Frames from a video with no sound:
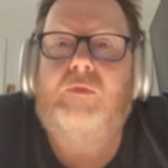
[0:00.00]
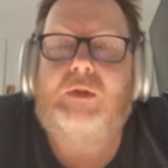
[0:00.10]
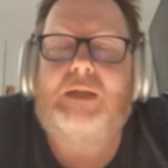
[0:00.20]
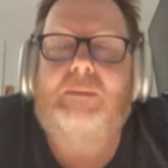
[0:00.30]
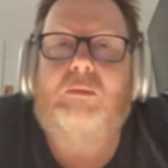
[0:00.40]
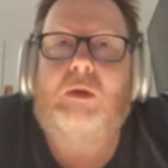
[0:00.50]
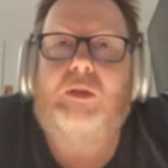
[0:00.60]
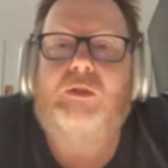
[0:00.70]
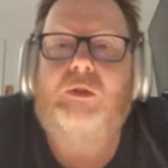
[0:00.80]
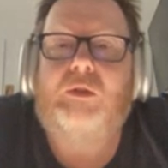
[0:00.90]
For example,
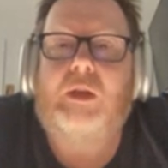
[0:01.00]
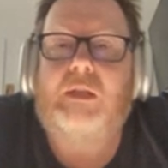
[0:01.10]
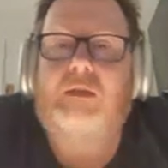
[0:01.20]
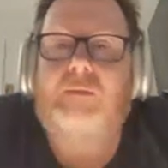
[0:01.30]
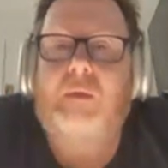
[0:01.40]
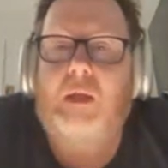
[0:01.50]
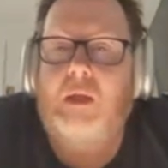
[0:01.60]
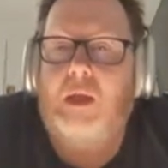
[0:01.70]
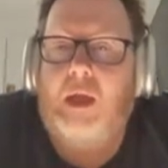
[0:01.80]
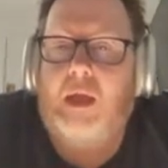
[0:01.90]
rolling two dice.
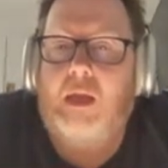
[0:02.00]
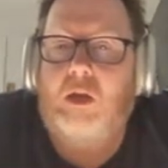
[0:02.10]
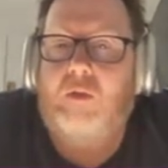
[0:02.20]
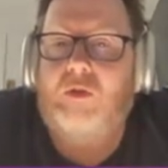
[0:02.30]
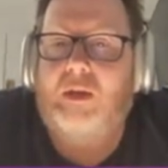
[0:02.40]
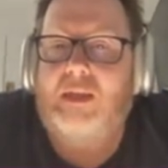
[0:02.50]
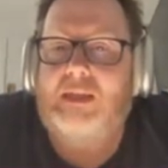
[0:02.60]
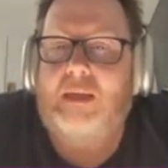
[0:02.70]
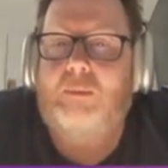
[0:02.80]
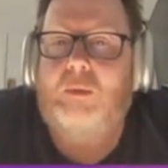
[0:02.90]
And I've got an
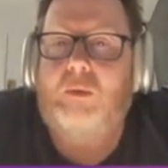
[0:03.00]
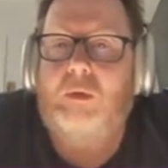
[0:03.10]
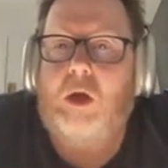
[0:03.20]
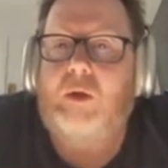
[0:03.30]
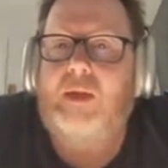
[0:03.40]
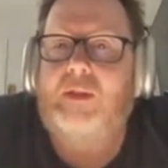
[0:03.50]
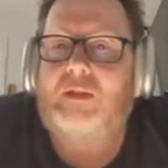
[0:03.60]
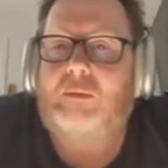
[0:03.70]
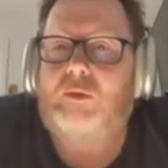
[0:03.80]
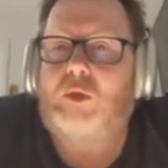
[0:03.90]
example. Oh yeah, they're
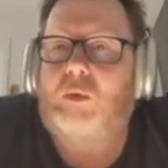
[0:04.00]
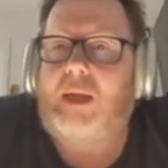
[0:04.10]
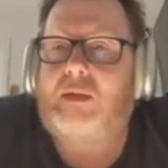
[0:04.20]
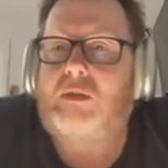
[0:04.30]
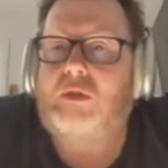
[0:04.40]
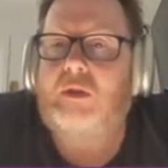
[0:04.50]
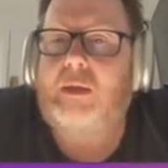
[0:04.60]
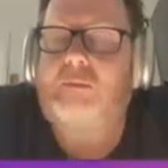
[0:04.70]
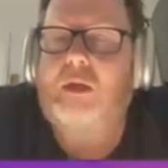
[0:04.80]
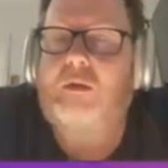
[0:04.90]
sometimes called lattice diagrams.